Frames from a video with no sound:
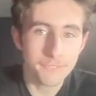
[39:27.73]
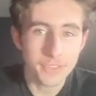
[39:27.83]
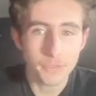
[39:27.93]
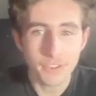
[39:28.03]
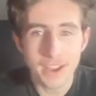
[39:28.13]

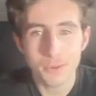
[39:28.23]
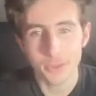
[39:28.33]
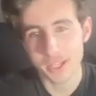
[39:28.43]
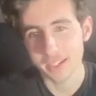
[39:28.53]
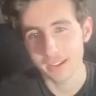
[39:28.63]
the final
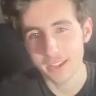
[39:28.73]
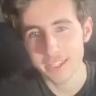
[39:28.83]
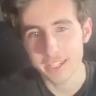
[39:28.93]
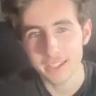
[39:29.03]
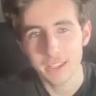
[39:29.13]
thing I
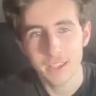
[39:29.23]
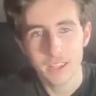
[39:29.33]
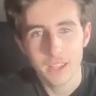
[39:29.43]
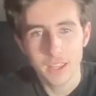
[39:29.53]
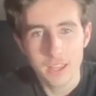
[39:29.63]
think
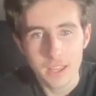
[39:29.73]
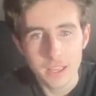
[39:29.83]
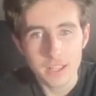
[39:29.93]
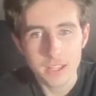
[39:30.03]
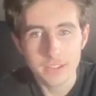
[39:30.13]

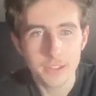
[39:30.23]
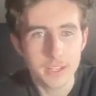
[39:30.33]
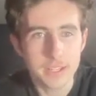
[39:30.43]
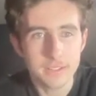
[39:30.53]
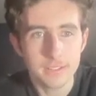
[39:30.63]
is the
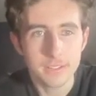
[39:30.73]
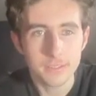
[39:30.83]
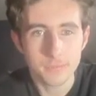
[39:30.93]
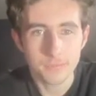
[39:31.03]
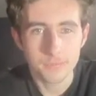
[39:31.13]

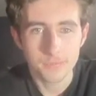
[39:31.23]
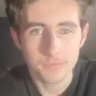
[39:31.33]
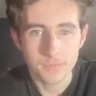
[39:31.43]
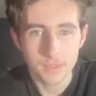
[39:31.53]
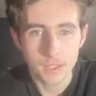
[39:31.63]
links.
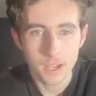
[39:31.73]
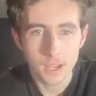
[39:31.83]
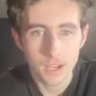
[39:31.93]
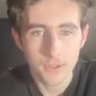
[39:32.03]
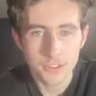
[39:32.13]

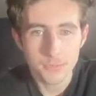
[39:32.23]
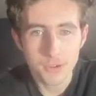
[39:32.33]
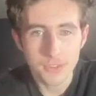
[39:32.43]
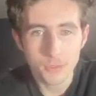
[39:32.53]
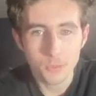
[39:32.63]
Uh,
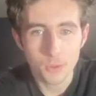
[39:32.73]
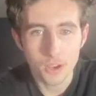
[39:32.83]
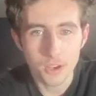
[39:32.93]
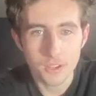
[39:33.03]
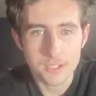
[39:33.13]
spread the
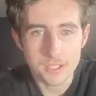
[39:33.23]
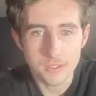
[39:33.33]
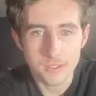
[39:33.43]
word.